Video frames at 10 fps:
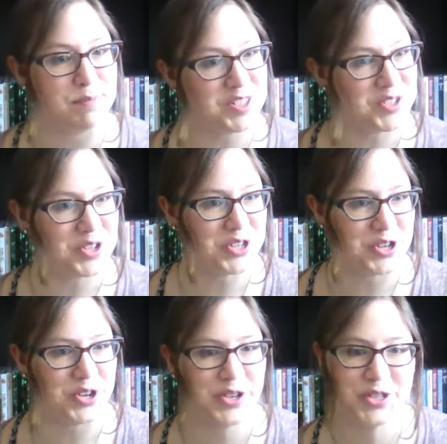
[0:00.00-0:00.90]
Mr.
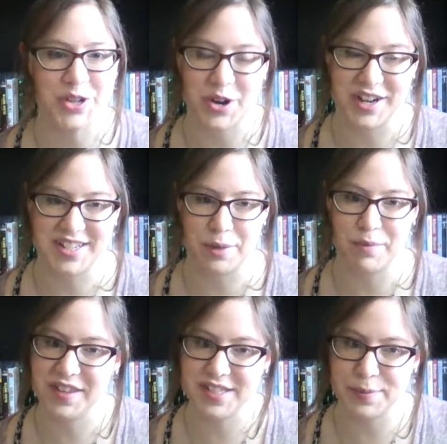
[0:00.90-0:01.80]
Turner, starring
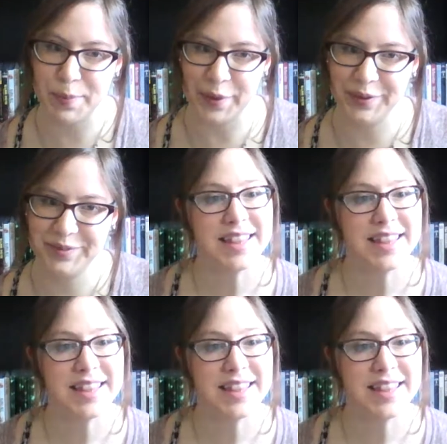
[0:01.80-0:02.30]
Timothy Spall.